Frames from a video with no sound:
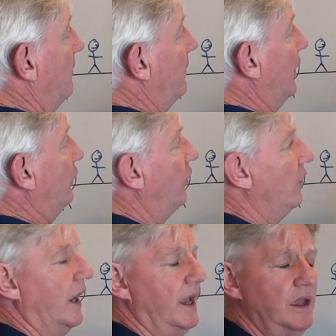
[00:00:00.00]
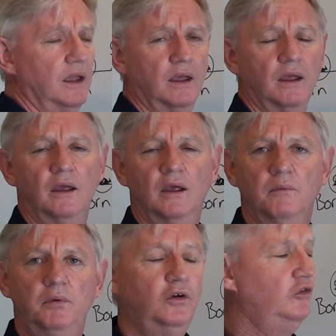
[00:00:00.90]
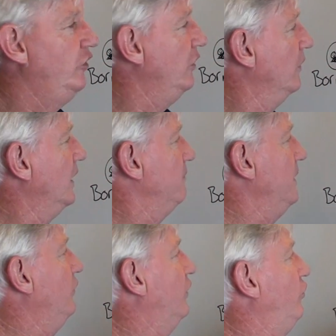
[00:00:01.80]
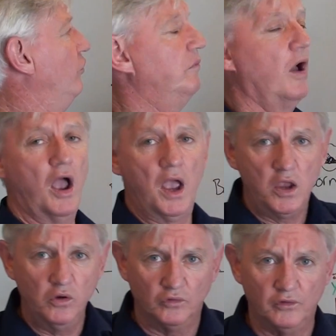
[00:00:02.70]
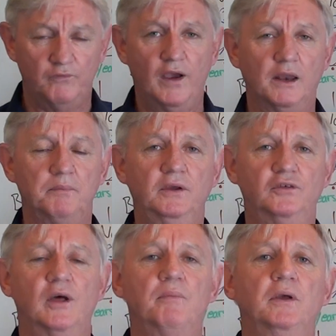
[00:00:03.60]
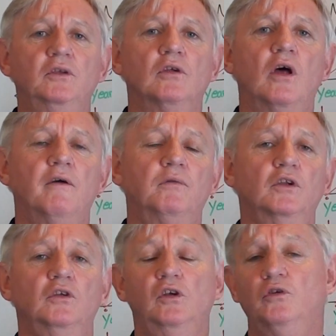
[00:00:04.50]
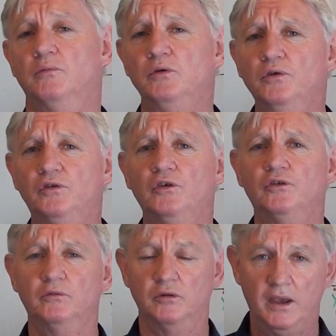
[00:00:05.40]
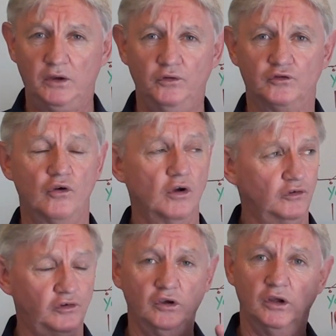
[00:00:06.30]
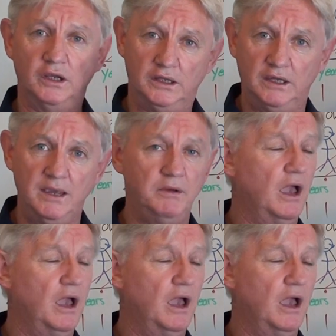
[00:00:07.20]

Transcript: But that's okay, because generally it means that you're developing something in your life and in your immune system to make you stronger so you can keep